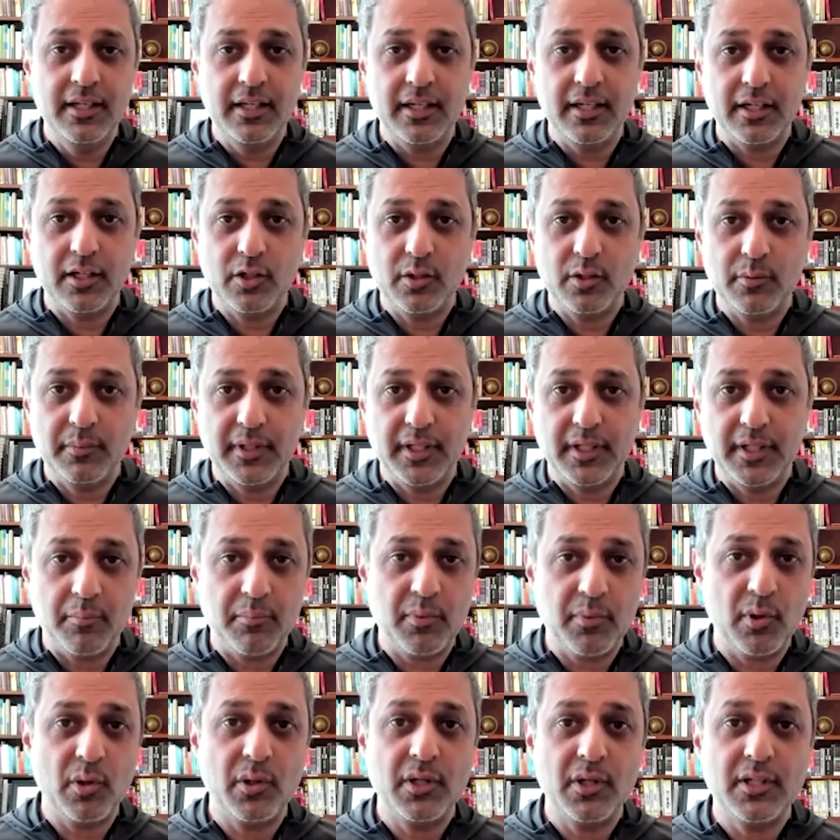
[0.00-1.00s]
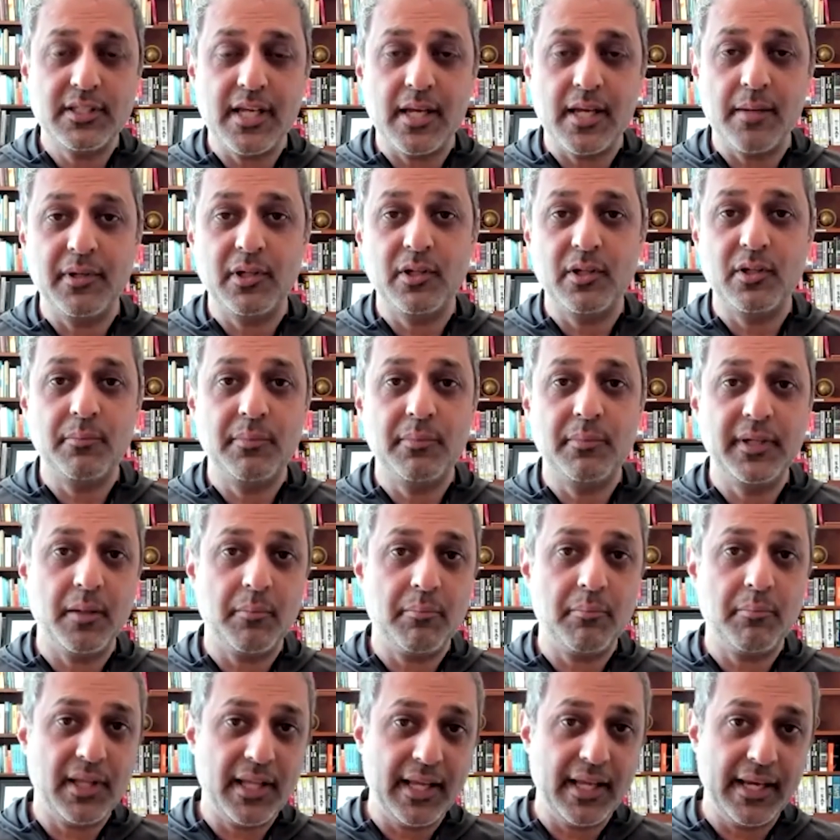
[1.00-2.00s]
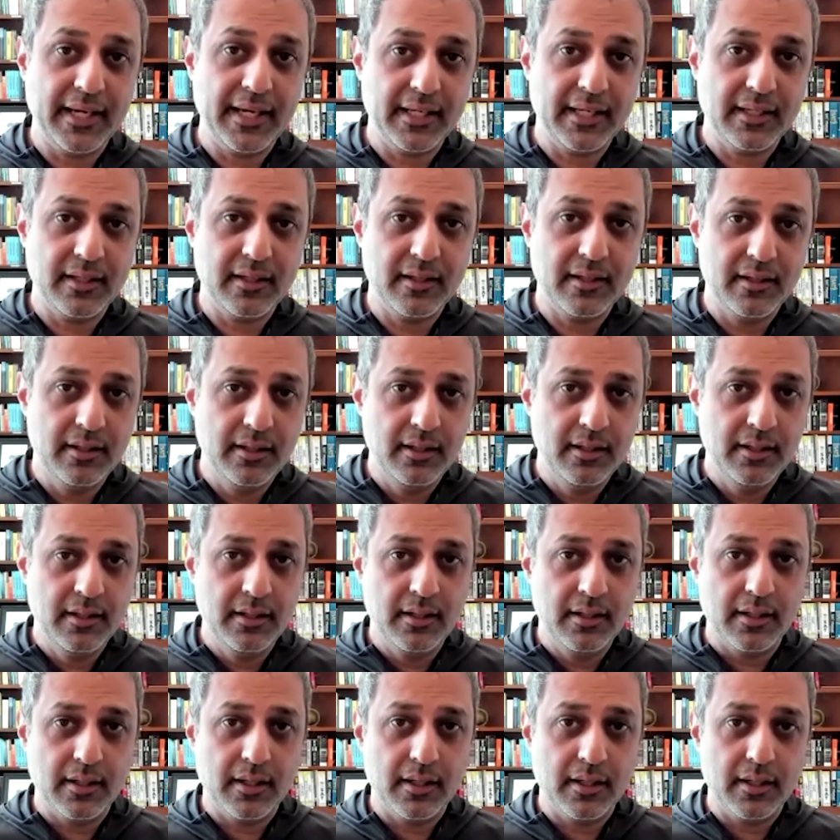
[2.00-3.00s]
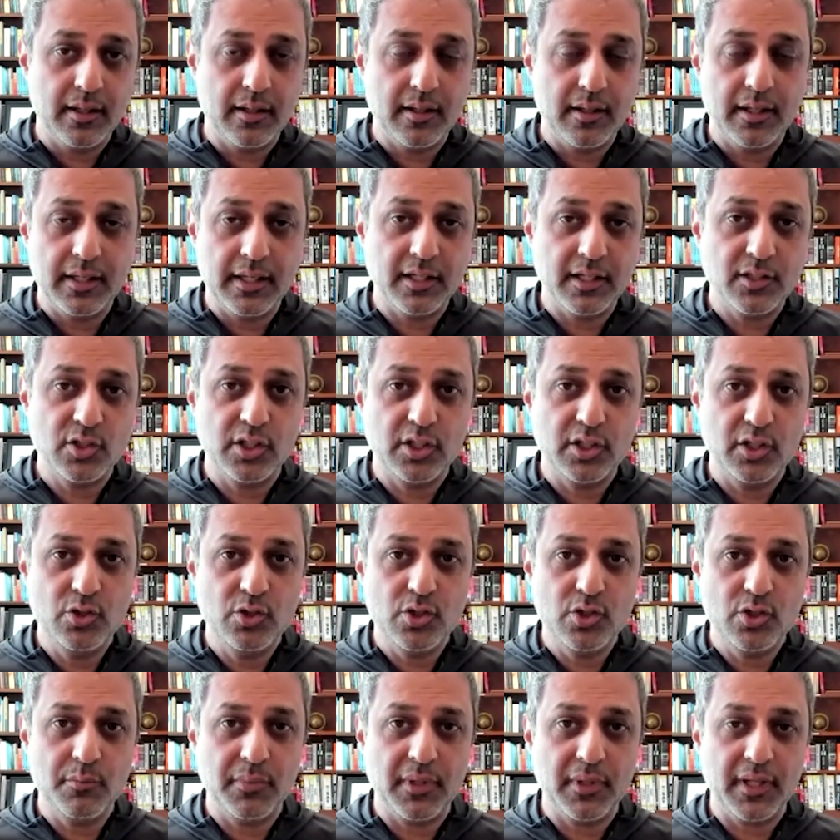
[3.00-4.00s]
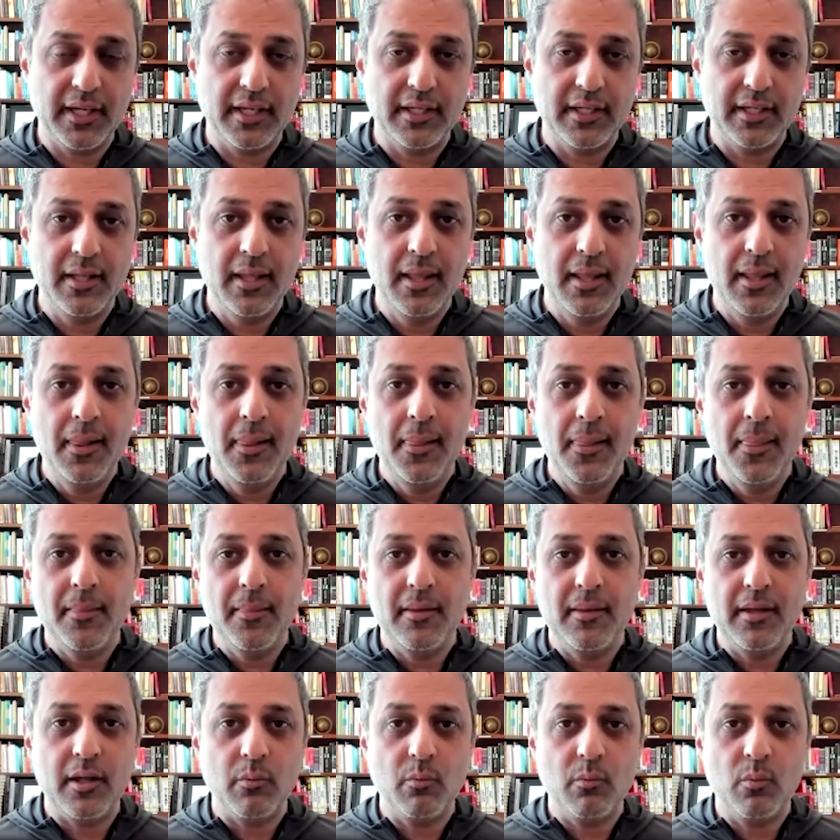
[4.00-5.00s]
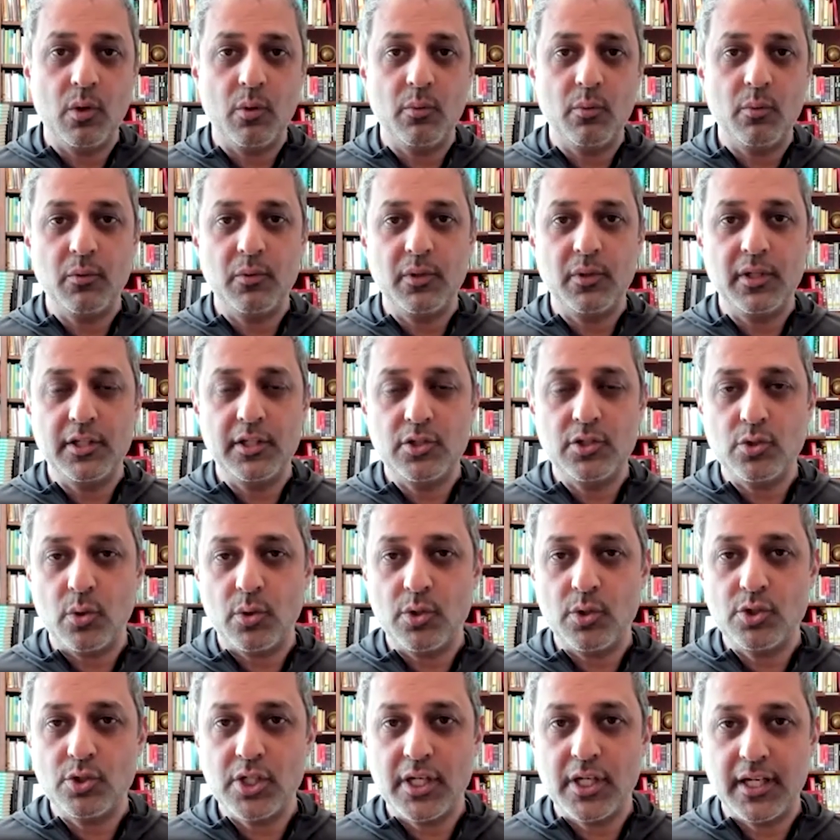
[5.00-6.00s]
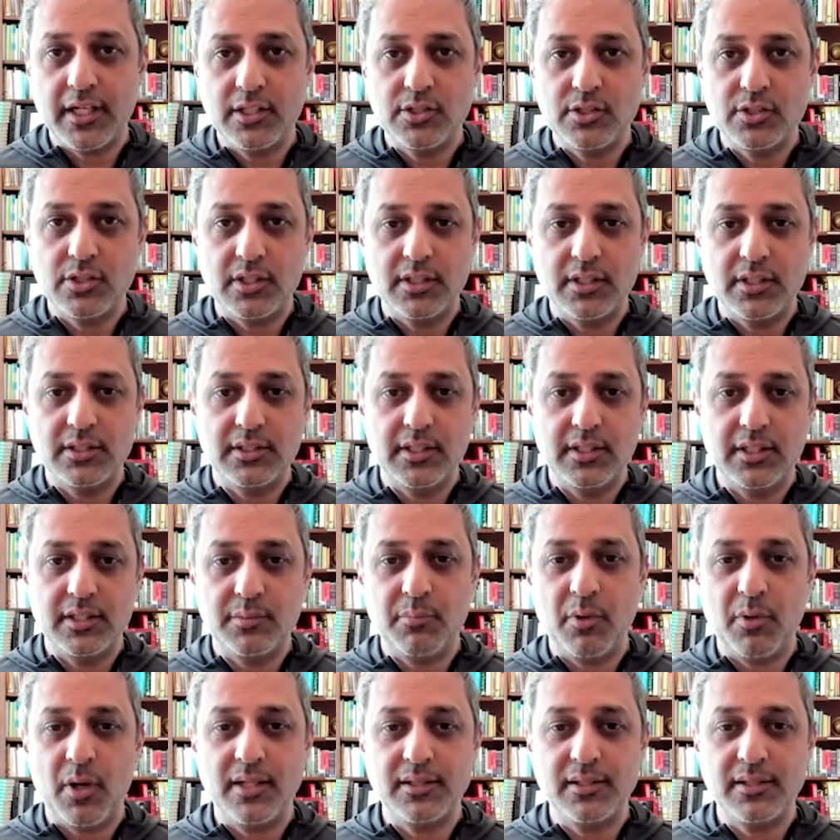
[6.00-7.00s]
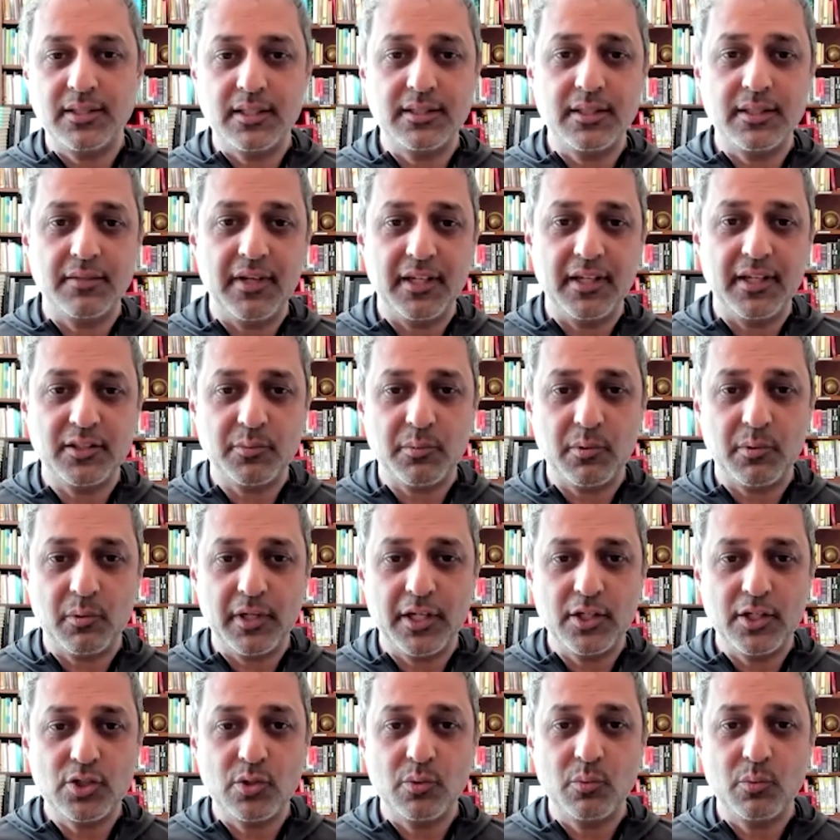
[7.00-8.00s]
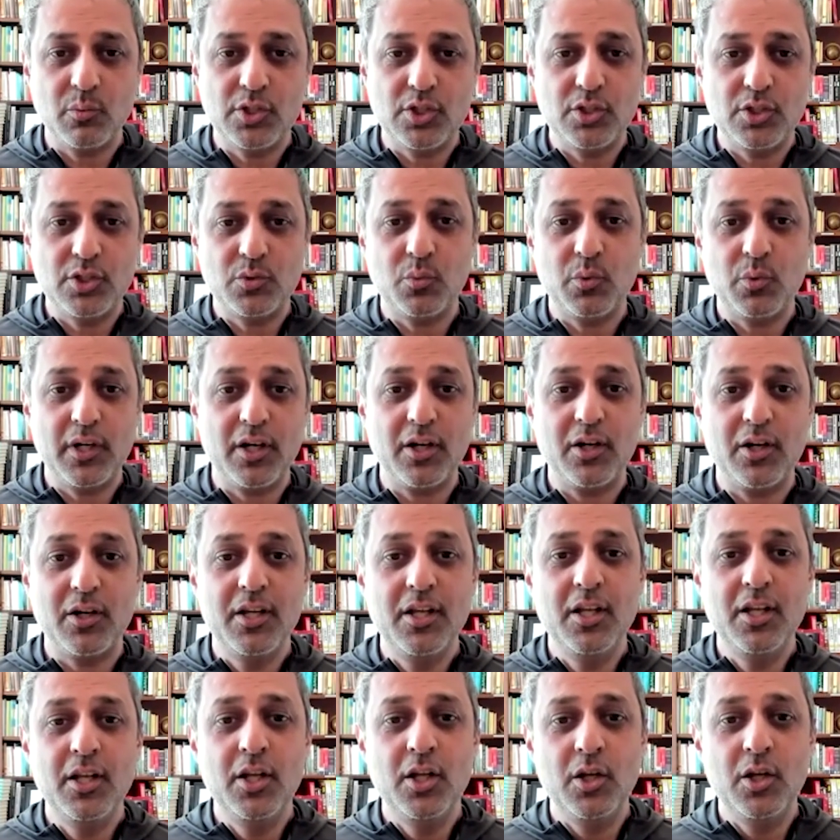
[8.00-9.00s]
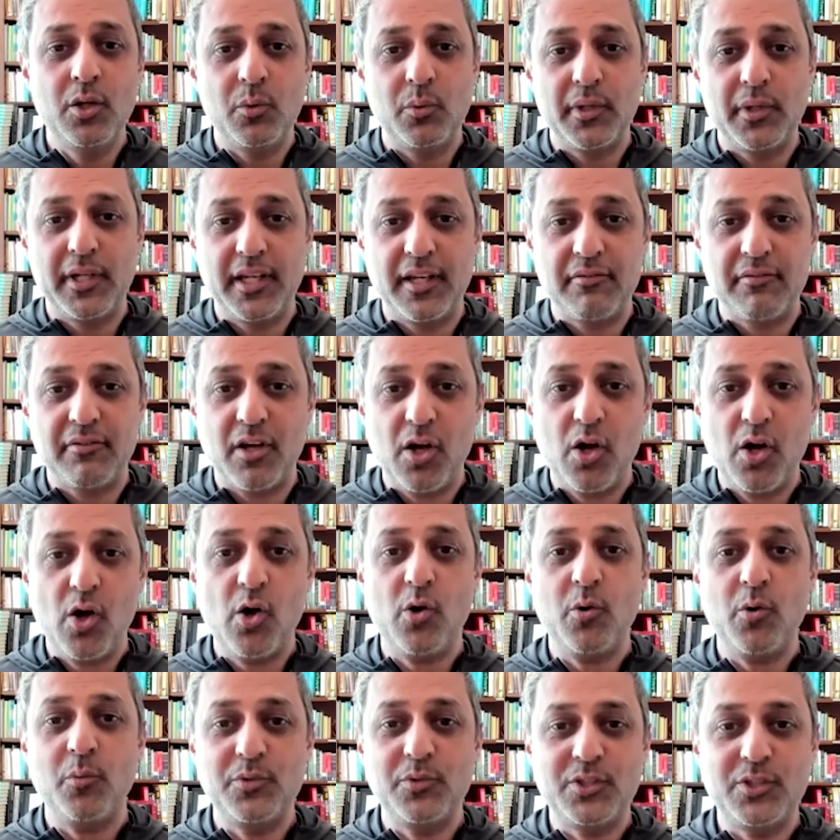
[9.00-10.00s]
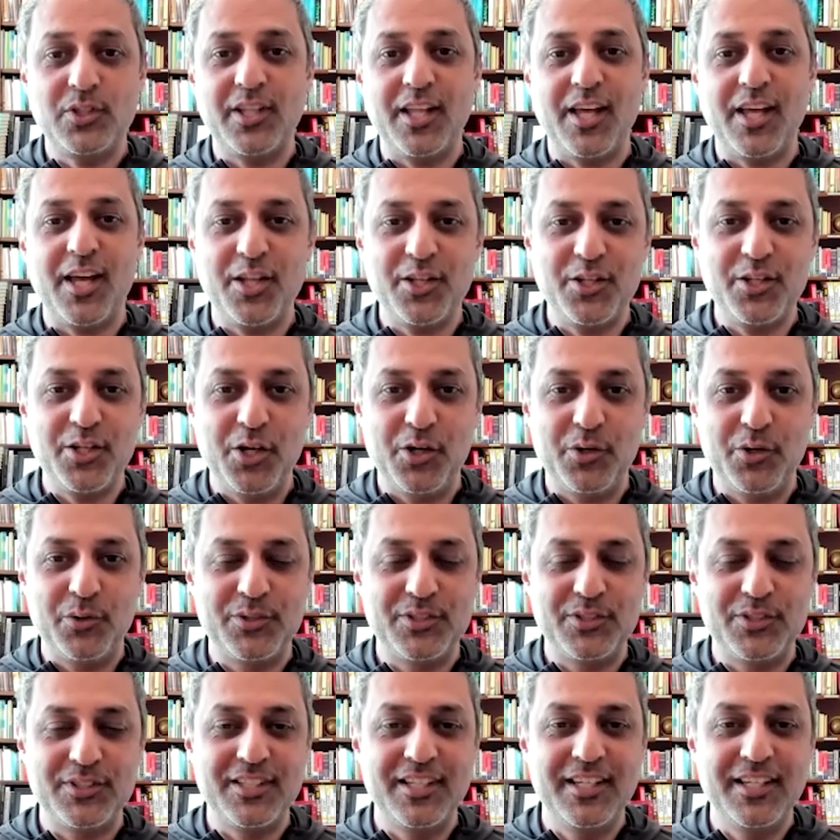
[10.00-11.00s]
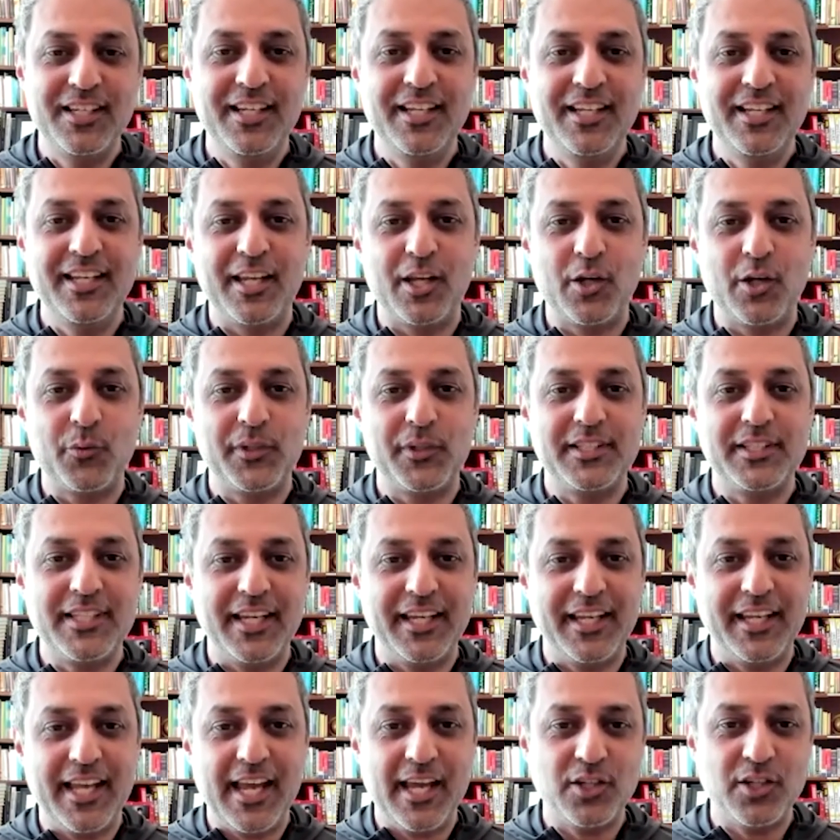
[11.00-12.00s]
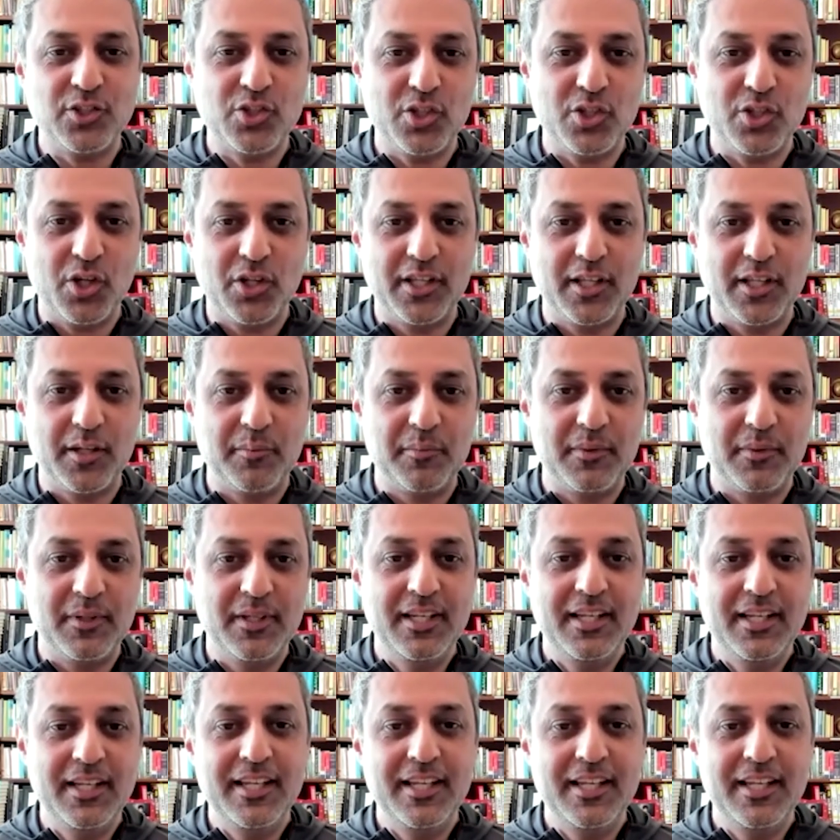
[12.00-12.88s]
It could be a prototype. It could be a plan, an execution plan. And what we really shortchange is this process of exploration, which is where we give a home to the unknowns and we take action on them.